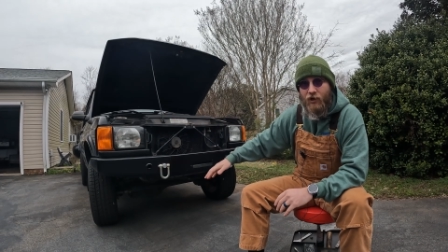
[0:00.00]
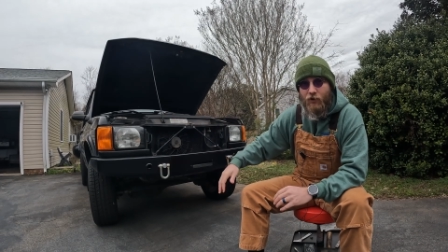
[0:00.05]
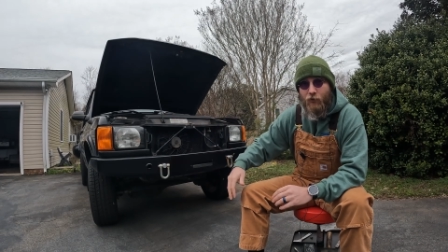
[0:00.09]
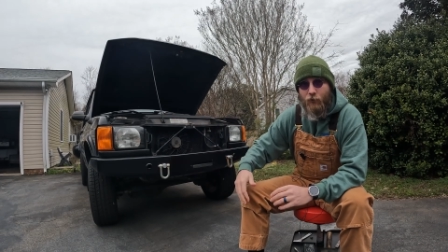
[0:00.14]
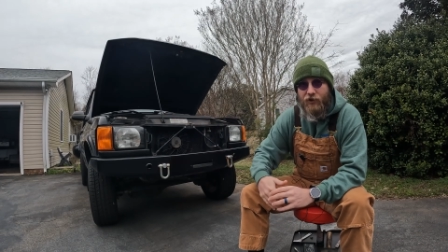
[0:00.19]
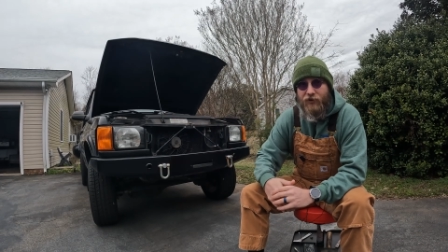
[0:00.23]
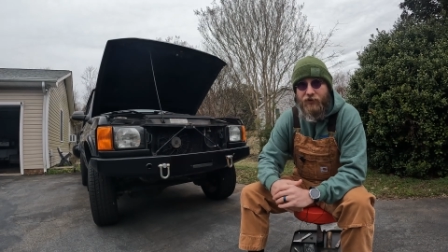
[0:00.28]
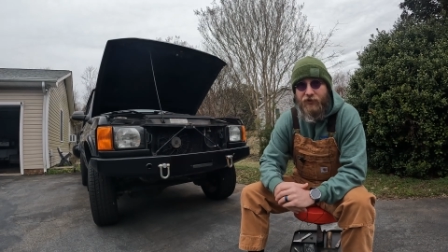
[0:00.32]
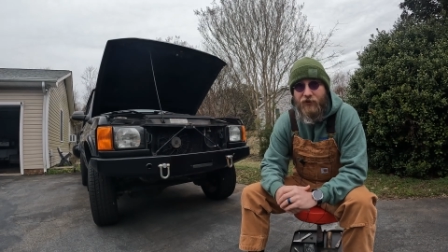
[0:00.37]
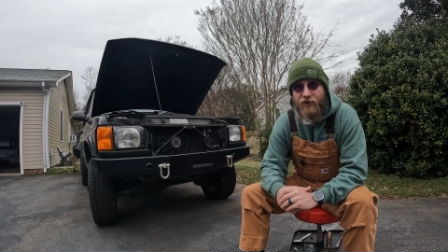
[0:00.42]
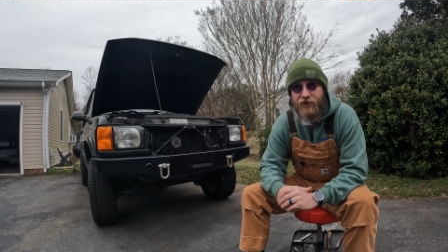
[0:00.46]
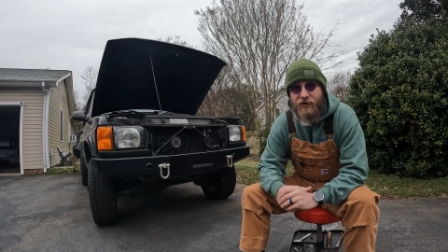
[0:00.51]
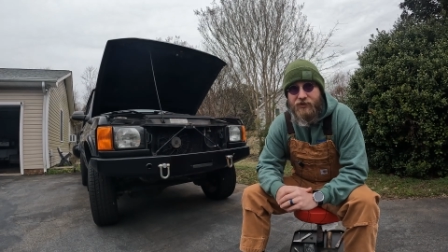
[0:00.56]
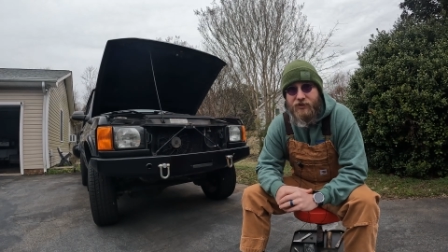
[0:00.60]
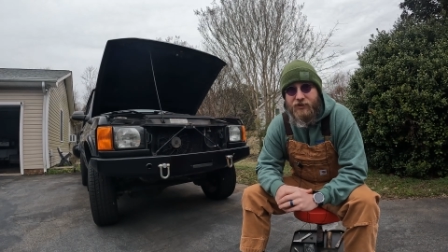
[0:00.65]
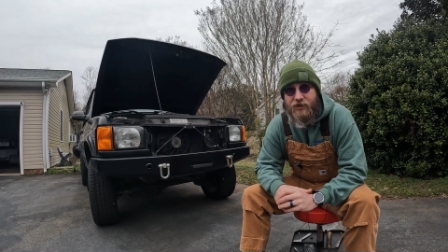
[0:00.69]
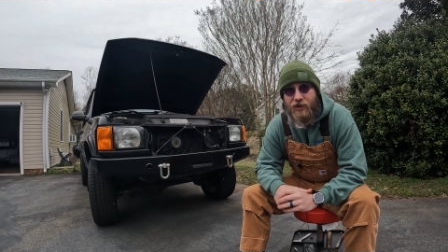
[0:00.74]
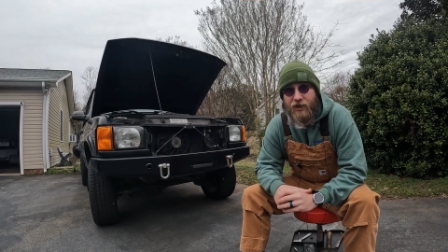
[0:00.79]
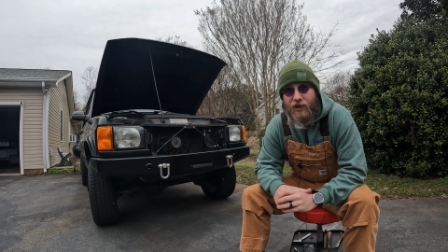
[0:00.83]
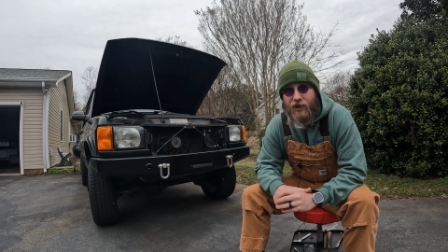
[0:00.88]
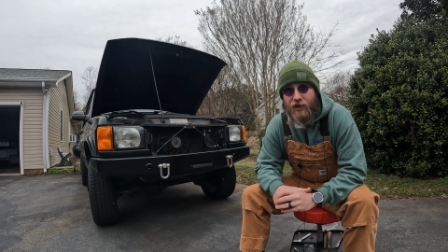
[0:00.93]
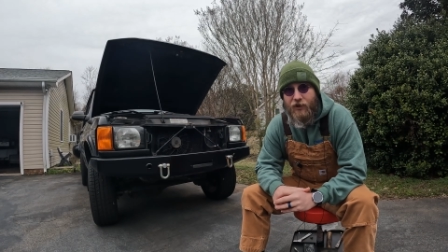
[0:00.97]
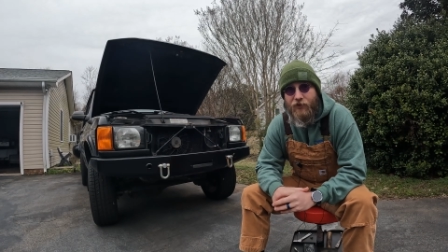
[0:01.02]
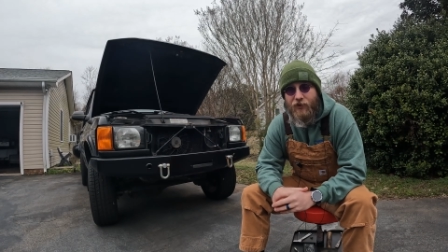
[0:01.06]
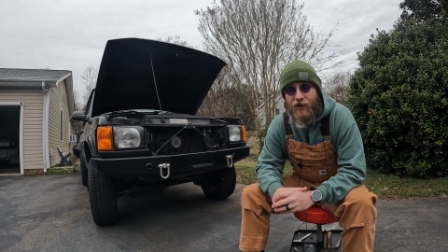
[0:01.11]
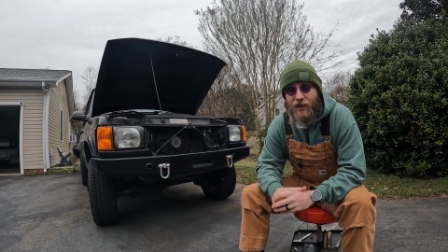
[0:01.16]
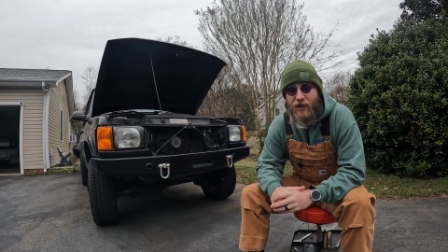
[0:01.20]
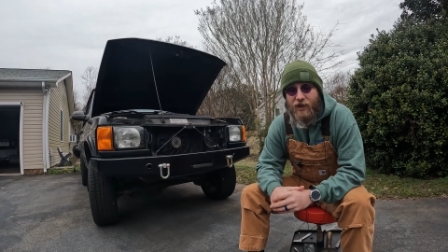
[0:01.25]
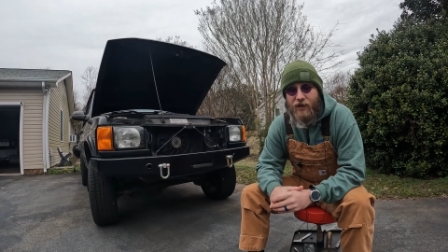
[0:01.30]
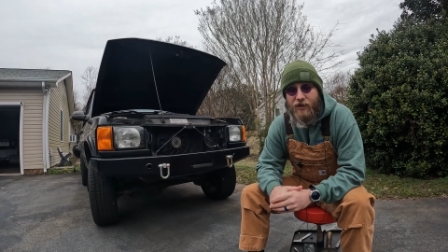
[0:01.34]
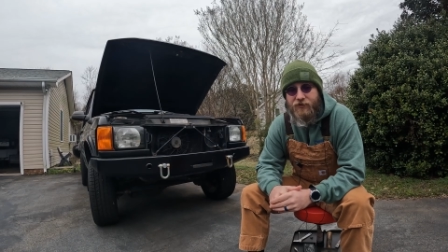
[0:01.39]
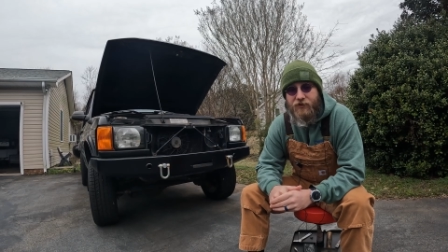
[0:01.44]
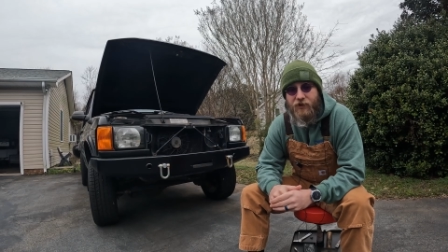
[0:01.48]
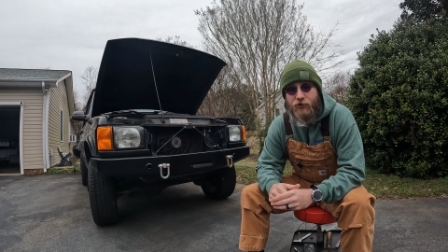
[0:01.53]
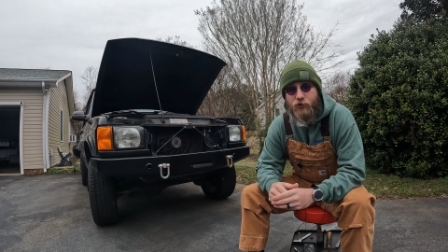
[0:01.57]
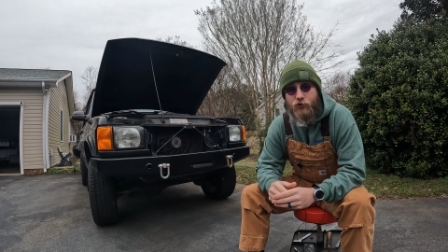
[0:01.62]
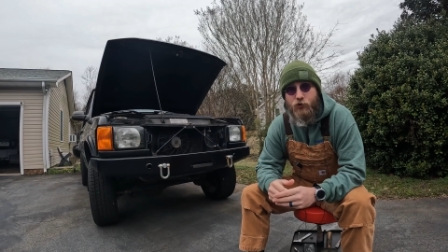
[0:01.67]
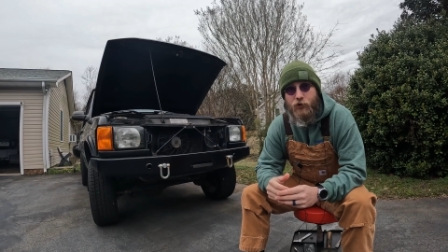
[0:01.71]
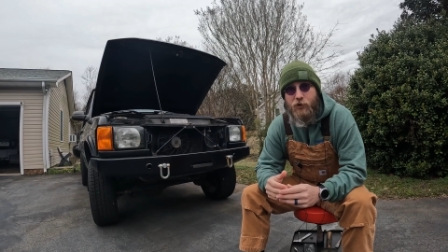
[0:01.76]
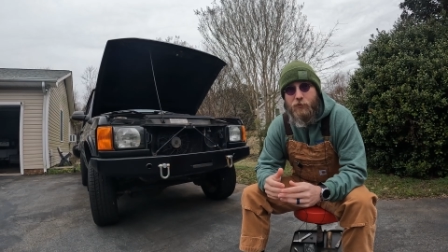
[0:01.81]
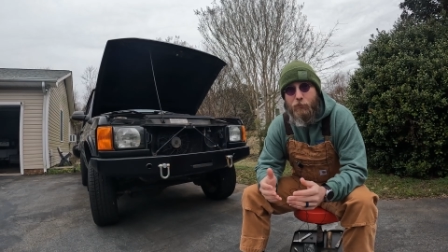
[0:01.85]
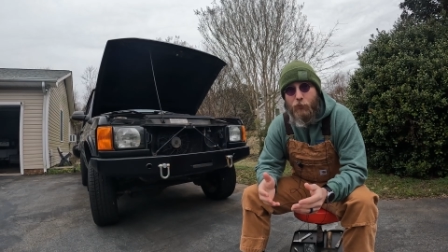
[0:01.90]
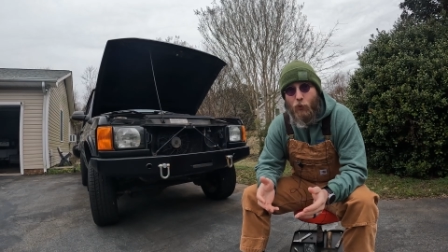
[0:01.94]
with this. They
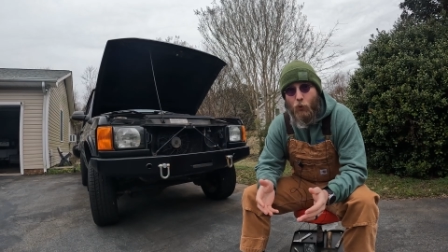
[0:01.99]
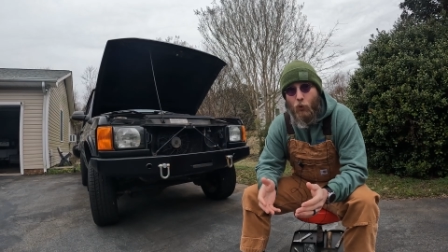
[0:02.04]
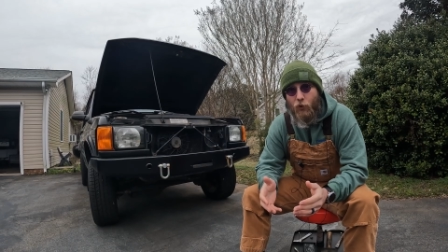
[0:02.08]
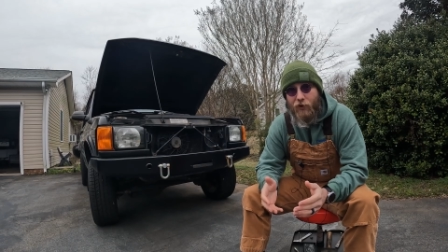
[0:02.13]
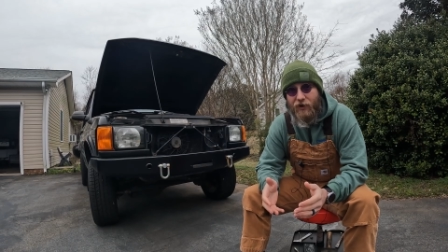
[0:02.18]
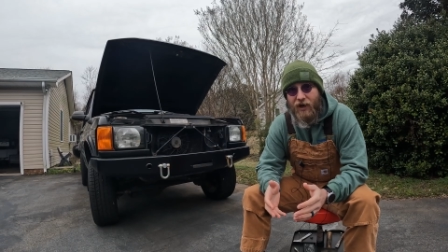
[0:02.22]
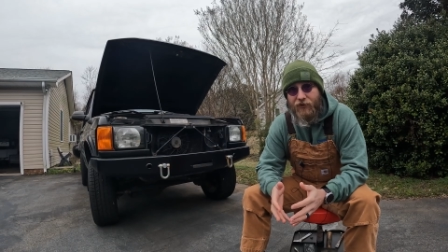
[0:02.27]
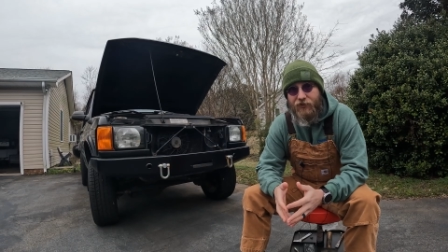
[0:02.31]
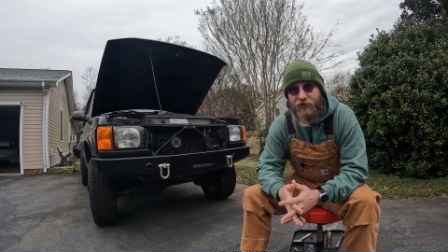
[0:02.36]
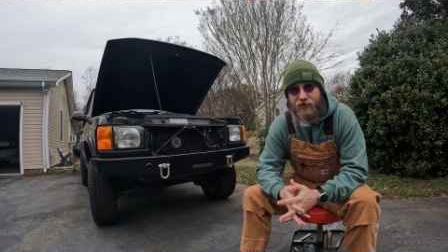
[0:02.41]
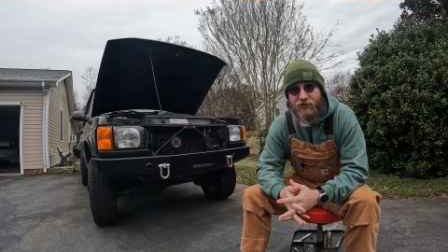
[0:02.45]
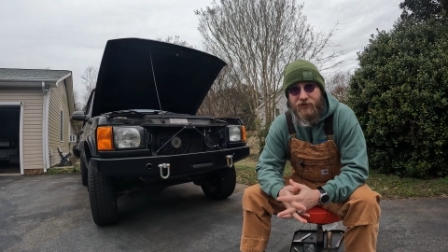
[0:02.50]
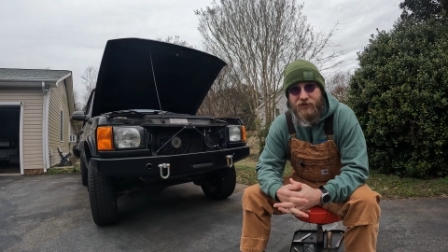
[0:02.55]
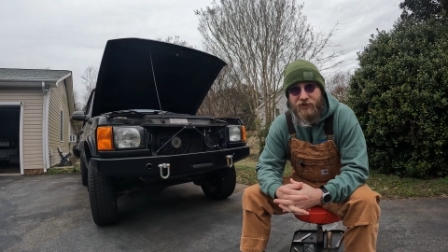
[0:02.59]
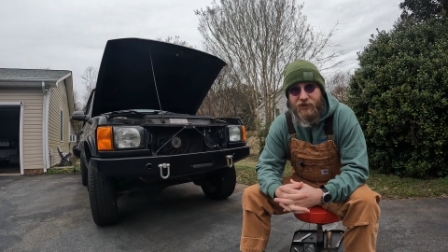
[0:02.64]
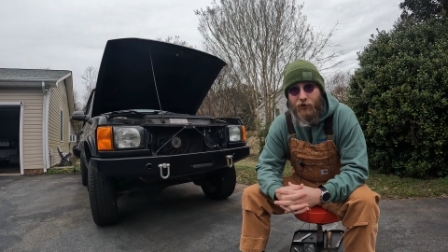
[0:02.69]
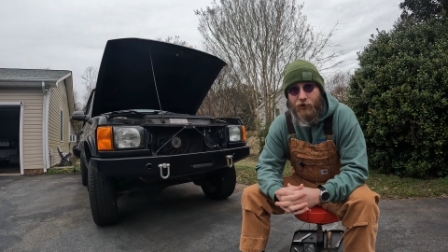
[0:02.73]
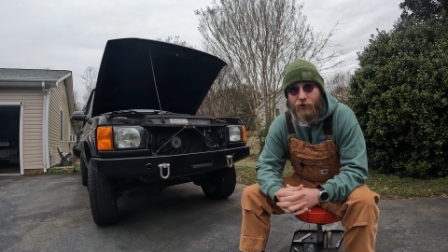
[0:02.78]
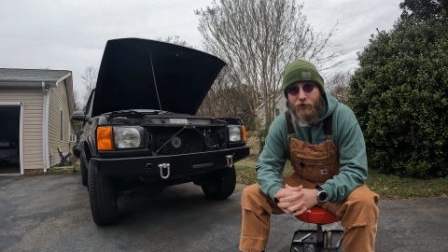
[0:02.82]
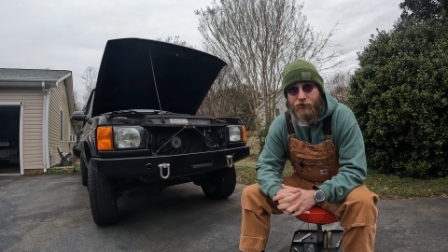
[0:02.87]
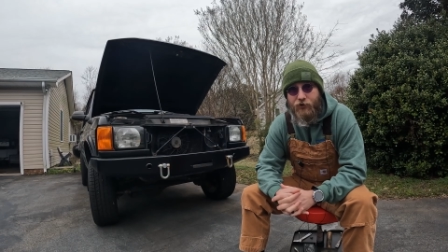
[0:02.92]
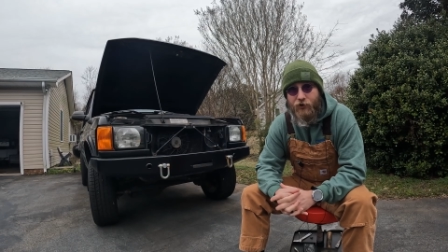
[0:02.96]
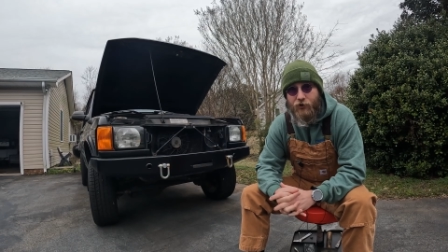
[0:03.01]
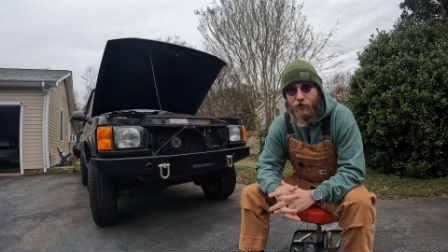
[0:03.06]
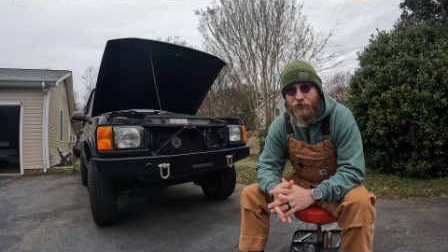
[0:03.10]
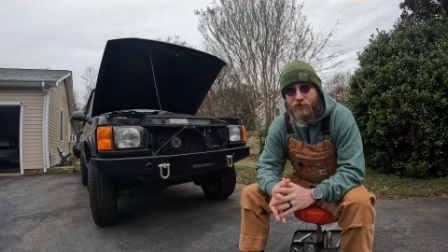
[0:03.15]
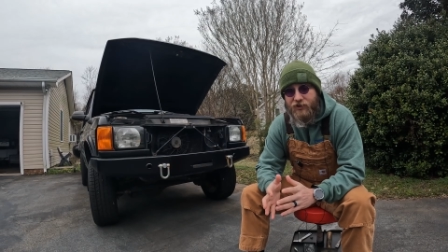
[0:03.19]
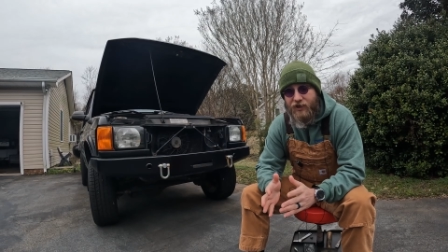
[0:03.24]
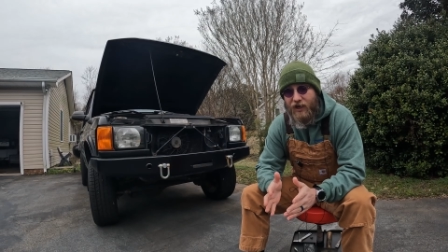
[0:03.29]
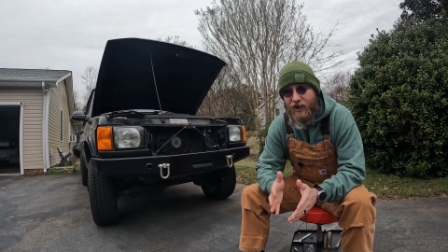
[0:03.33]
essentially bored out the cylinders